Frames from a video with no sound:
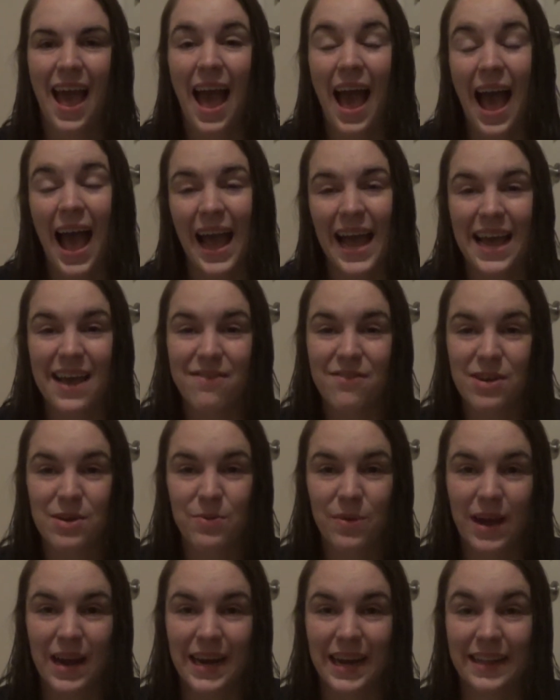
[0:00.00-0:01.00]
Hi
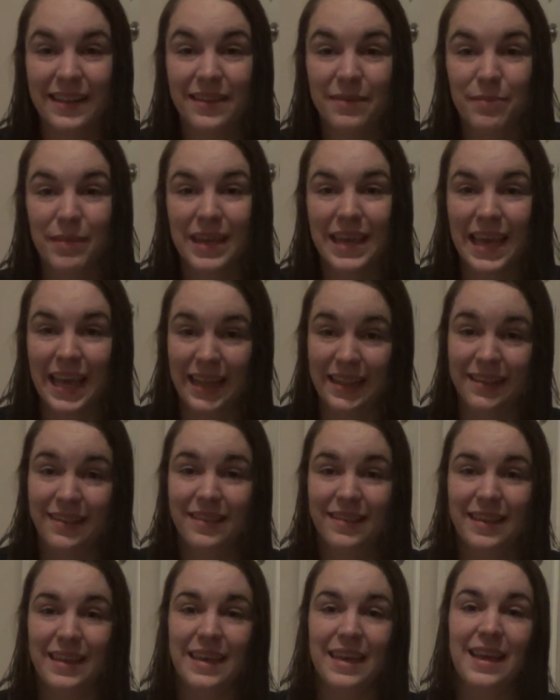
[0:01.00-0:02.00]
everyone, it's
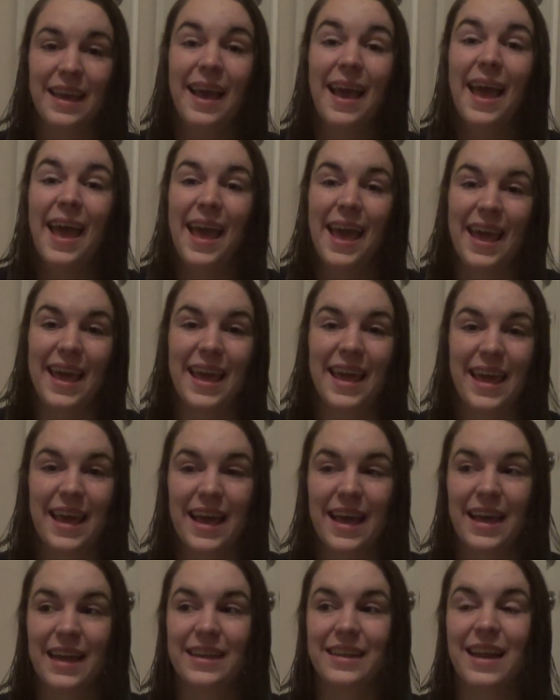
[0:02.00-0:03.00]
Mackenzie,
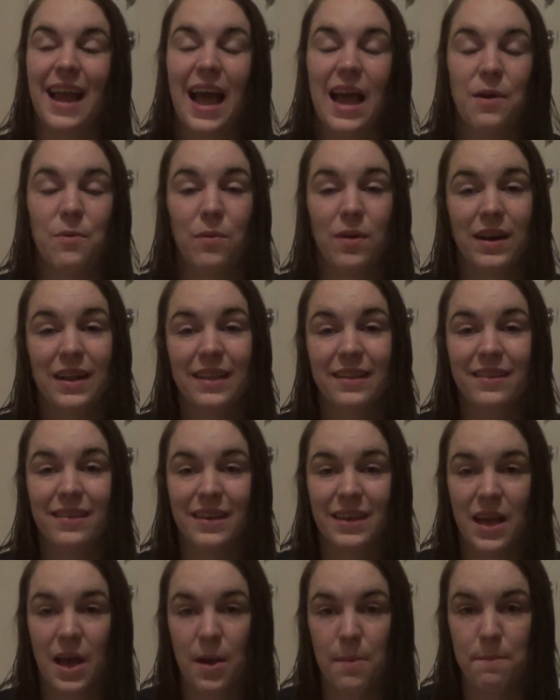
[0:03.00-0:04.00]
and I wanted to
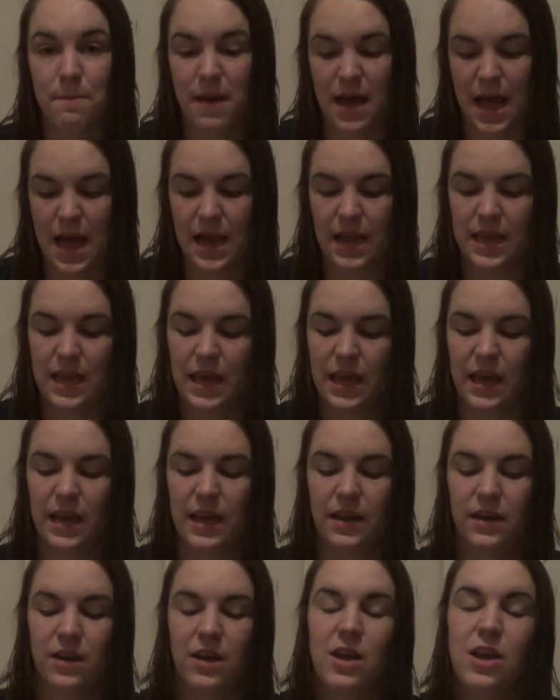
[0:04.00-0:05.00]
come back
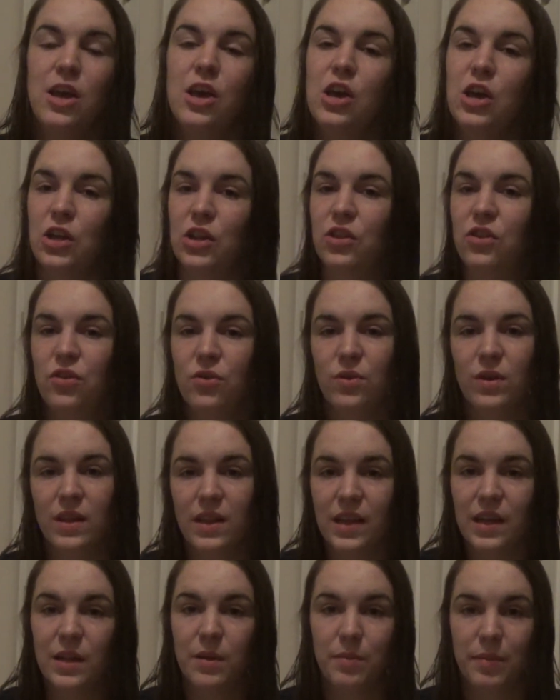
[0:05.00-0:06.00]
and do a
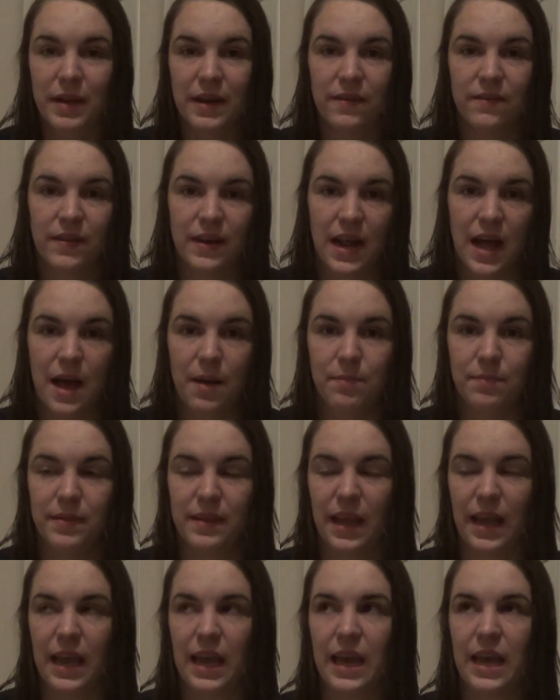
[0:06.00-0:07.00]
little bit of an
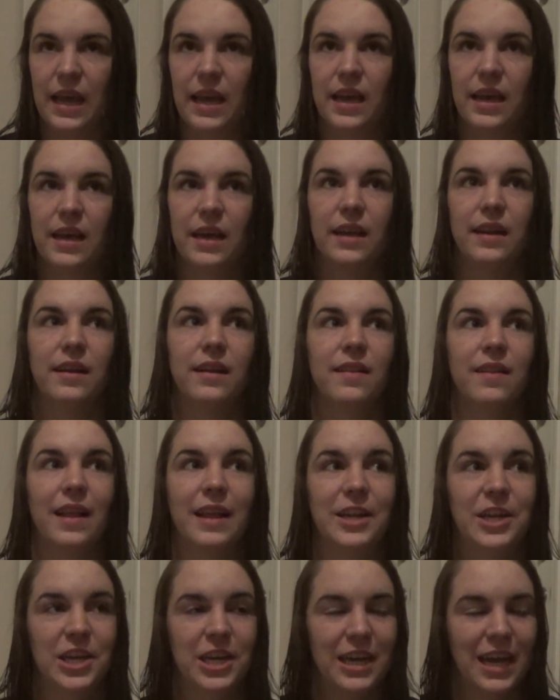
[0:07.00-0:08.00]
update and
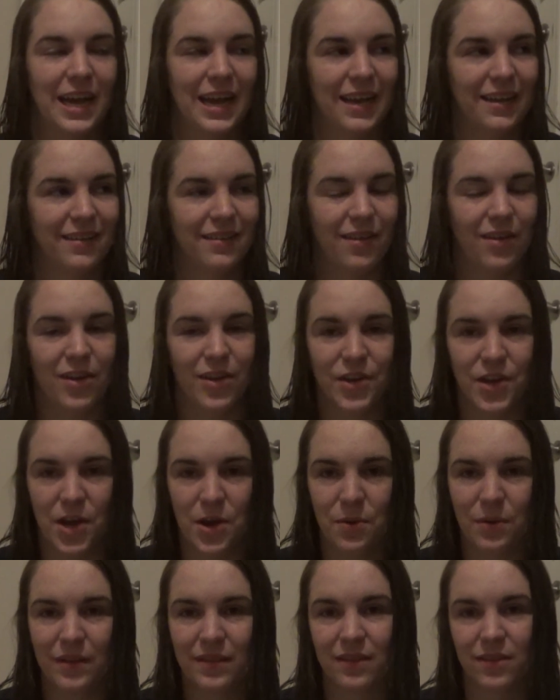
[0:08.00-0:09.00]
let you guys all
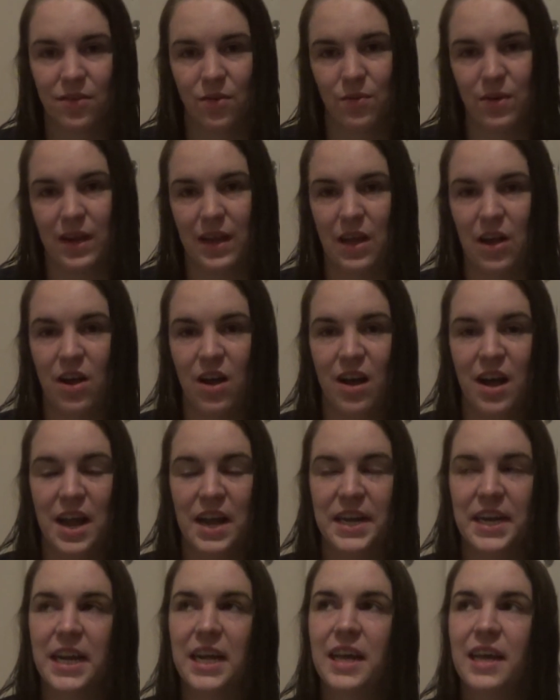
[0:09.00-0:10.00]
know what's going
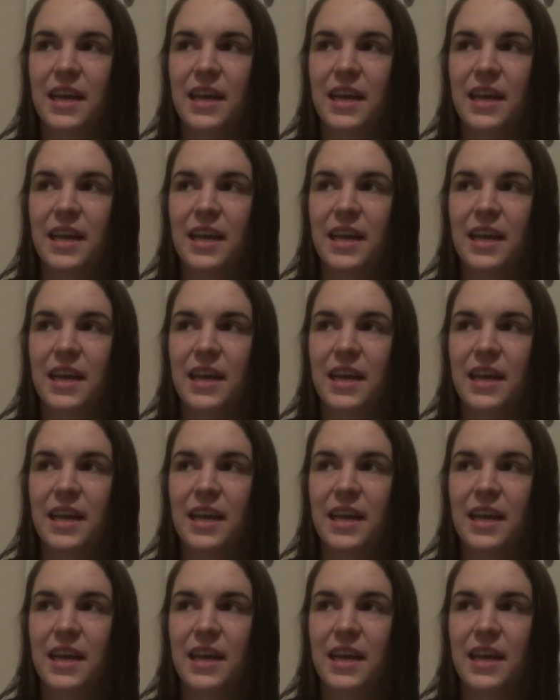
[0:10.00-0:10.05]
on.